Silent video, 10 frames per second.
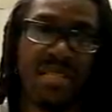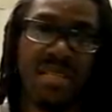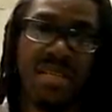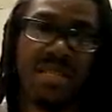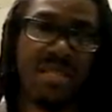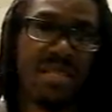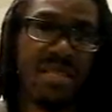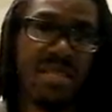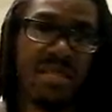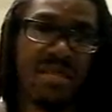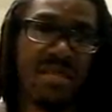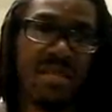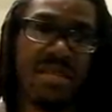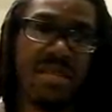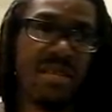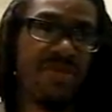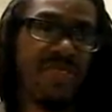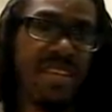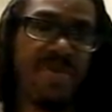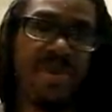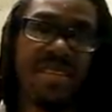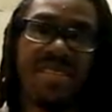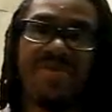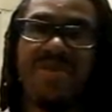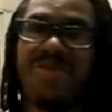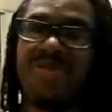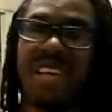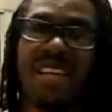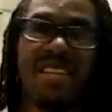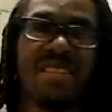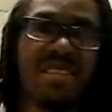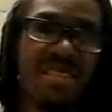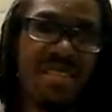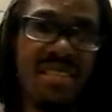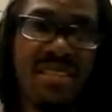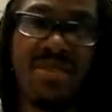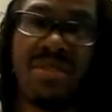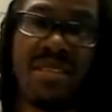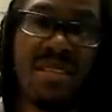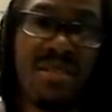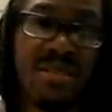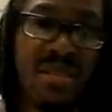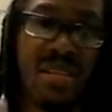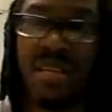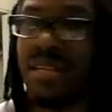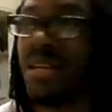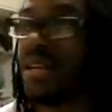John Cena, his fan base. And if you're a fan of John Cena, you can eat shit.